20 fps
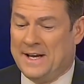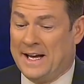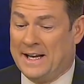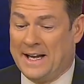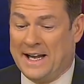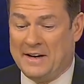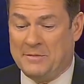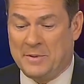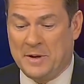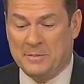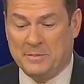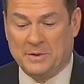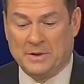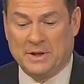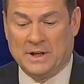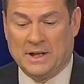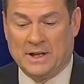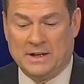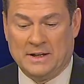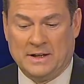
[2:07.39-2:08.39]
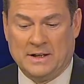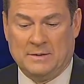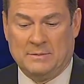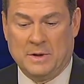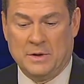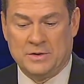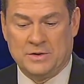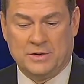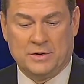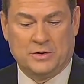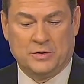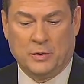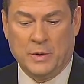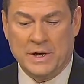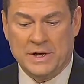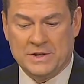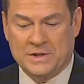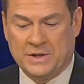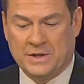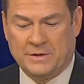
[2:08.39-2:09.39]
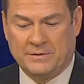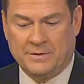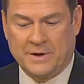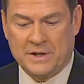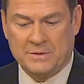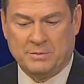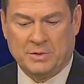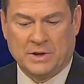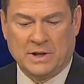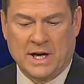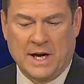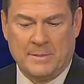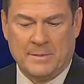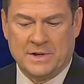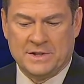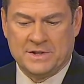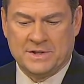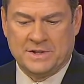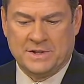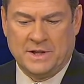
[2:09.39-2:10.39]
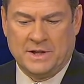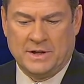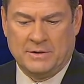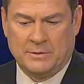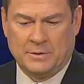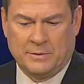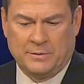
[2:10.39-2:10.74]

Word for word: Yeah, a lot of people, uh, most of the tweets and the Facebook comments uh,